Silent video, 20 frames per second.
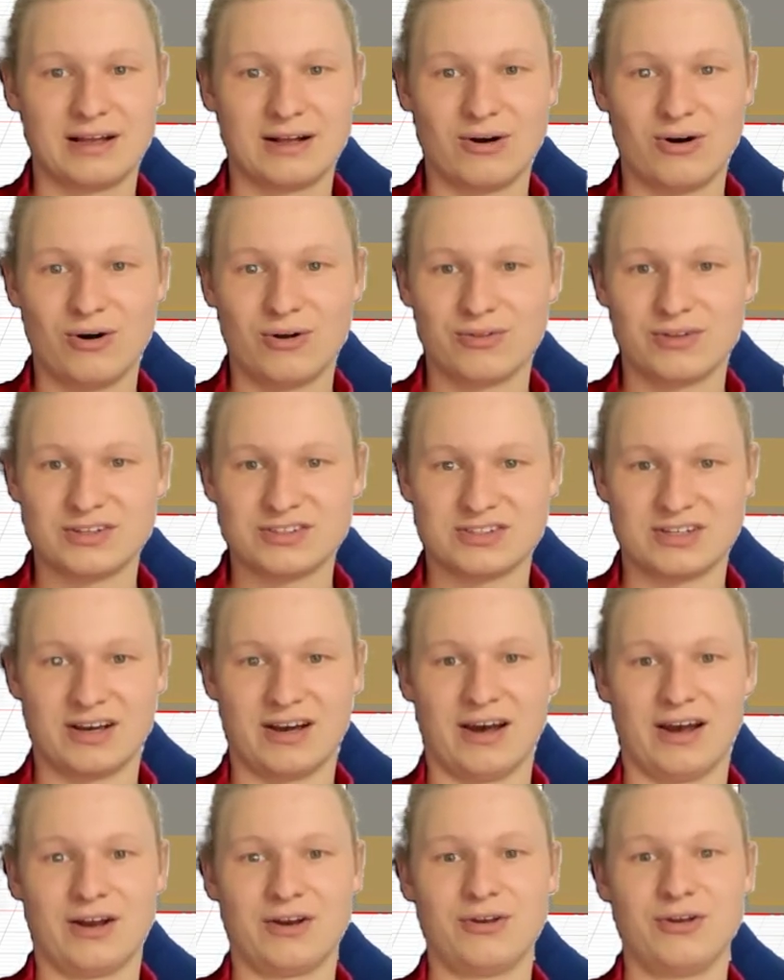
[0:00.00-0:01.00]
on the
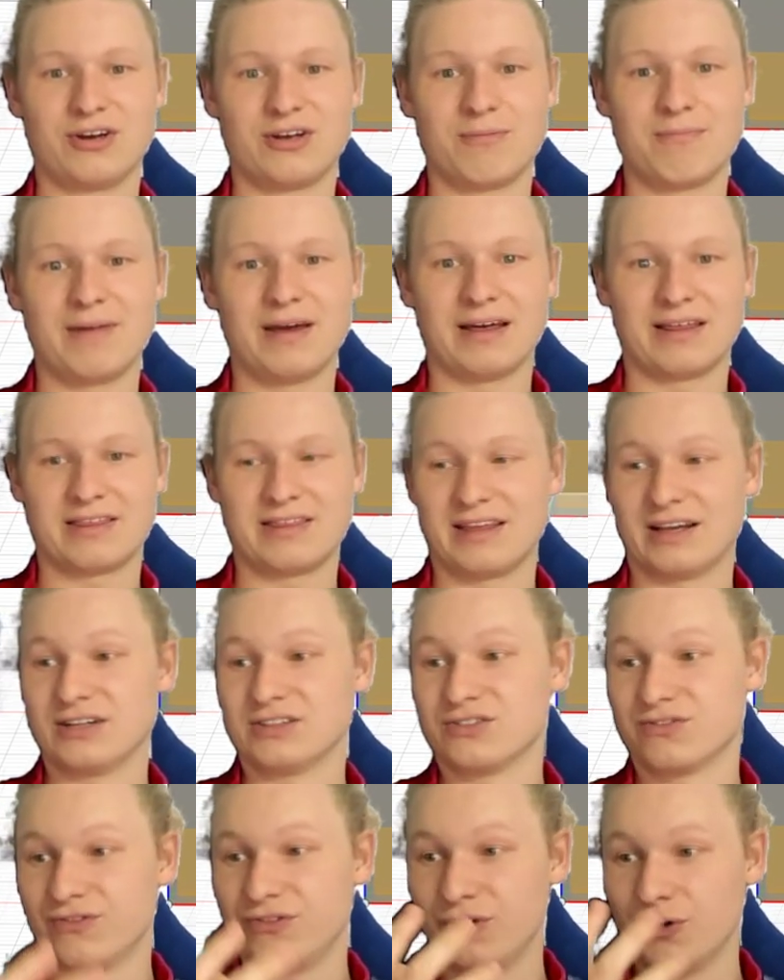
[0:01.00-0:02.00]
side you can make things
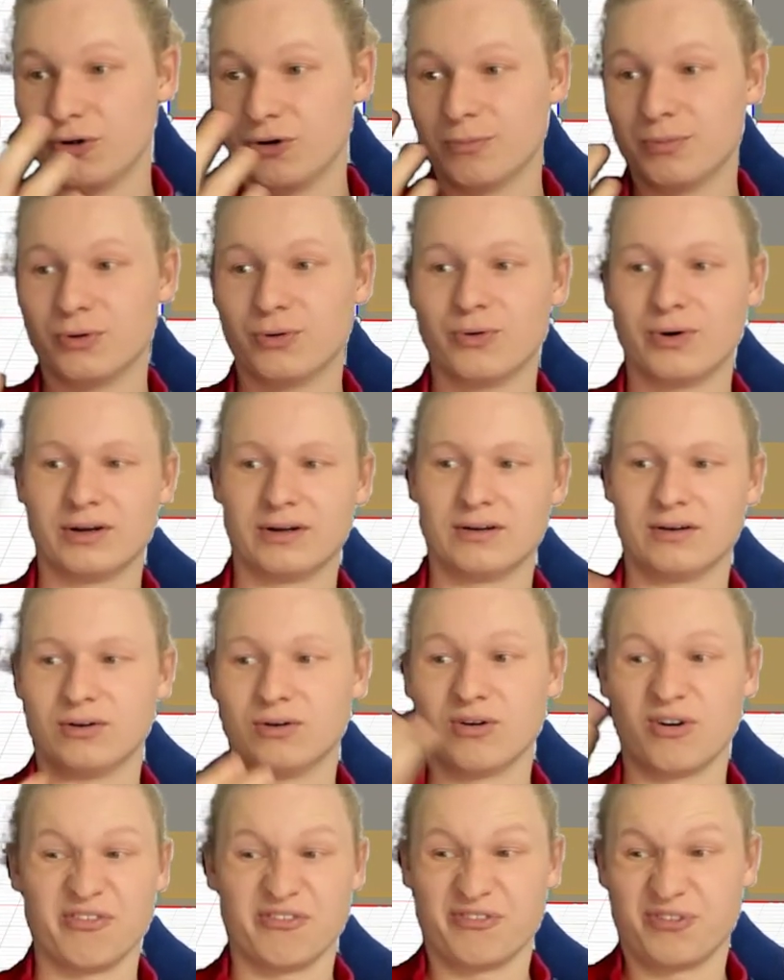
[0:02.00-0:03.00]
viewable and
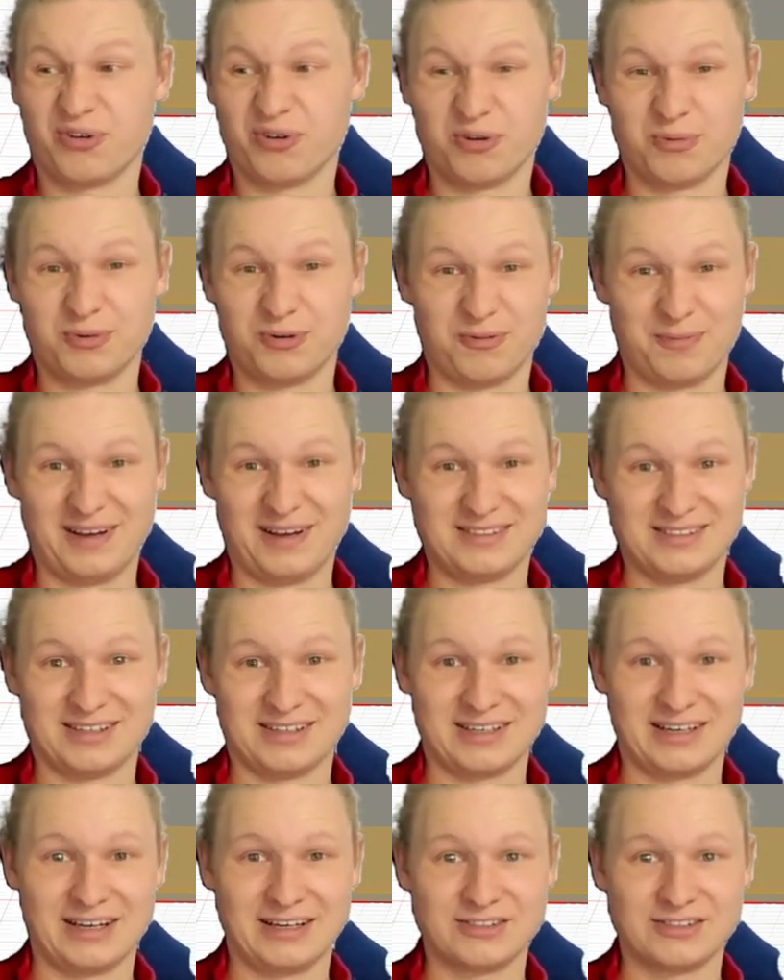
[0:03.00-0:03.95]
not viewable, basically.